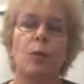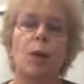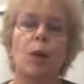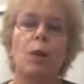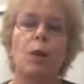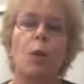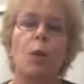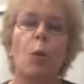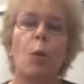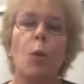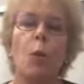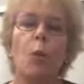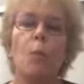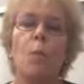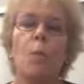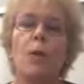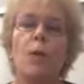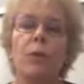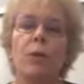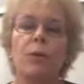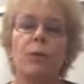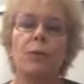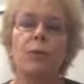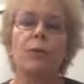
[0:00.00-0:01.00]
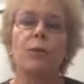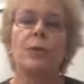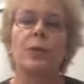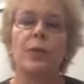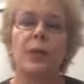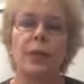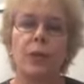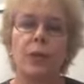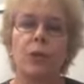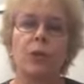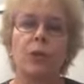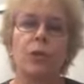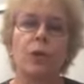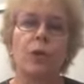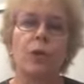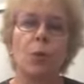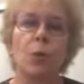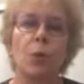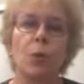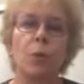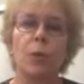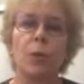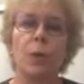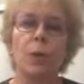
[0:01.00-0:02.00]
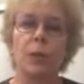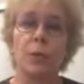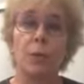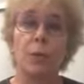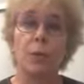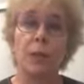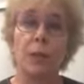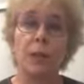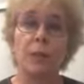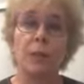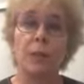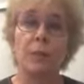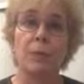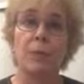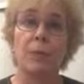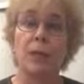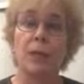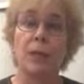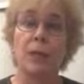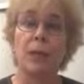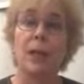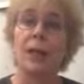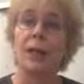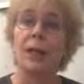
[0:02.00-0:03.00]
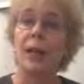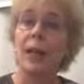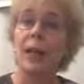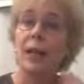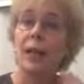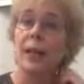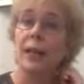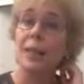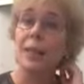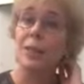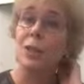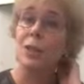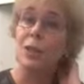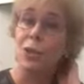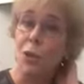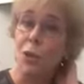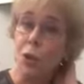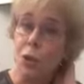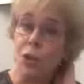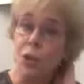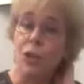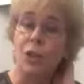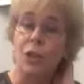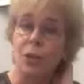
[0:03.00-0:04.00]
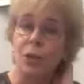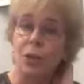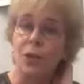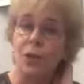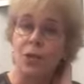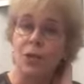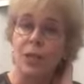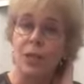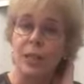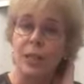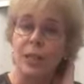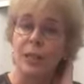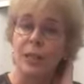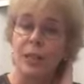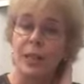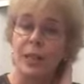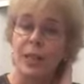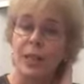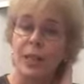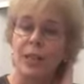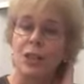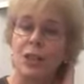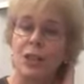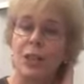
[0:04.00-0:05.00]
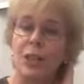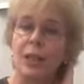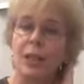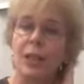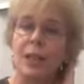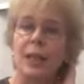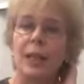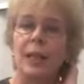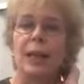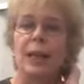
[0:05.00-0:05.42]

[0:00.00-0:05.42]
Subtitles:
a physiologic hormone replacement is not a contraindication.